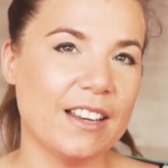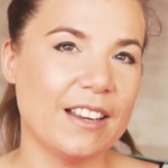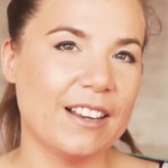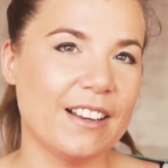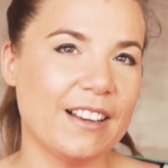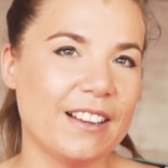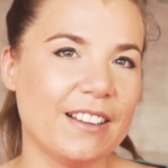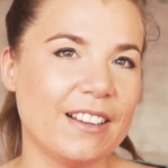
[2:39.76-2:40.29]

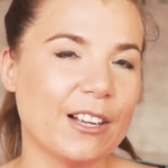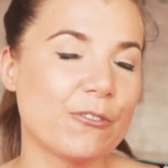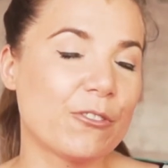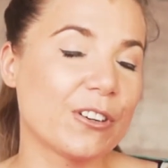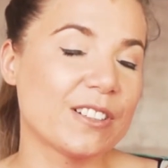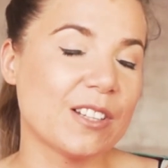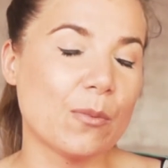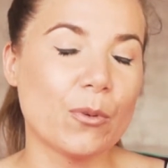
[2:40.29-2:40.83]
Like,
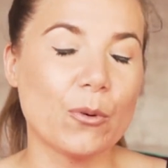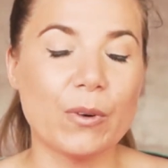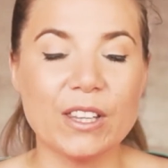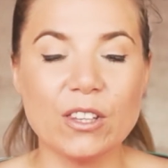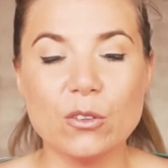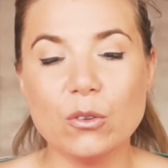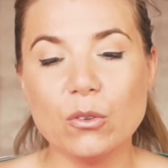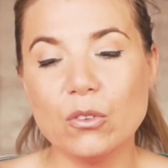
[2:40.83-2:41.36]
for example,
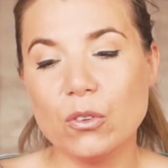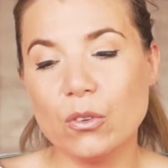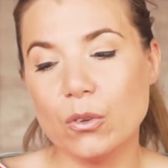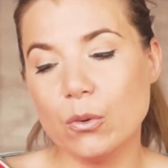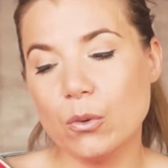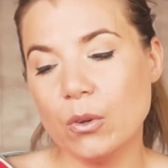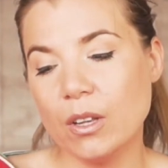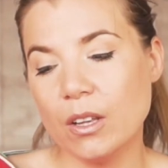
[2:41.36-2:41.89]
when you
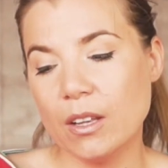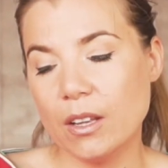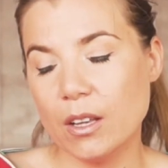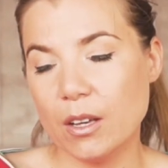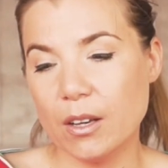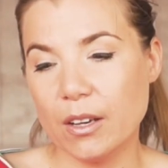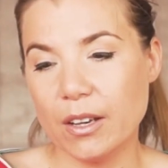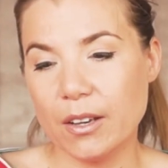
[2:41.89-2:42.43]
do
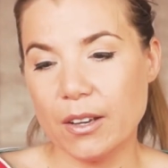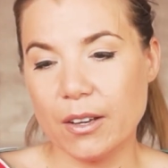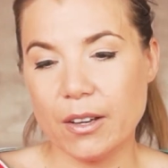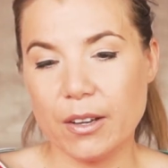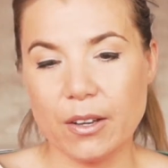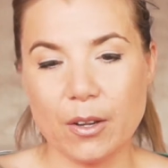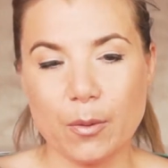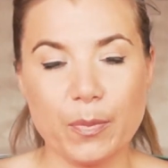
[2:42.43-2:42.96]

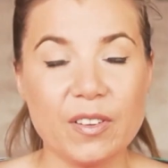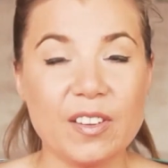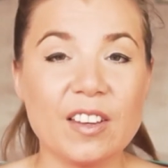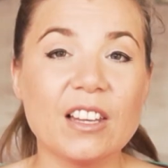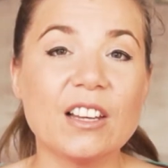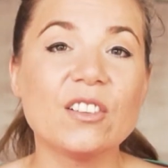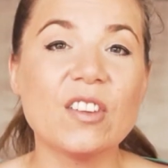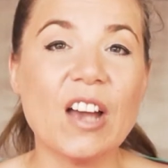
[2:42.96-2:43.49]
a
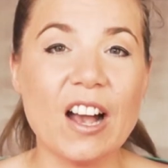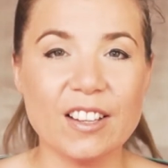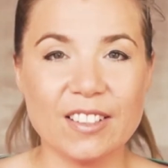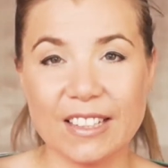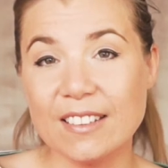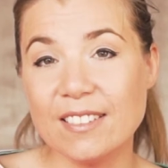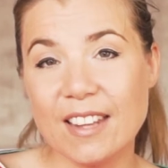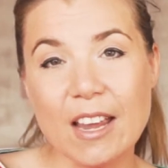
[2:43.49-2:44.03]
particular
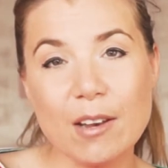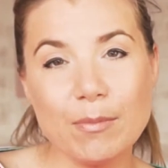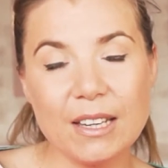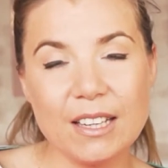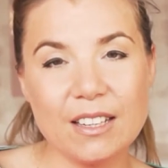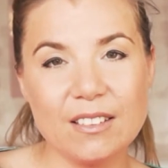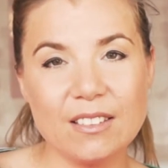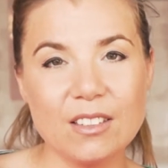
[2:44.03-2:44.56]
task in 10
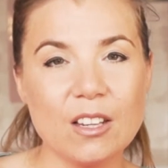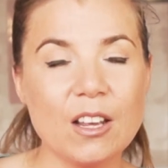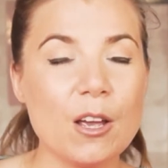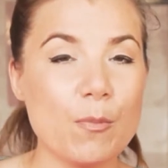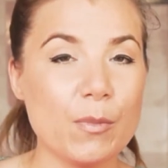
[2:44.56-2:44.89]
minutes,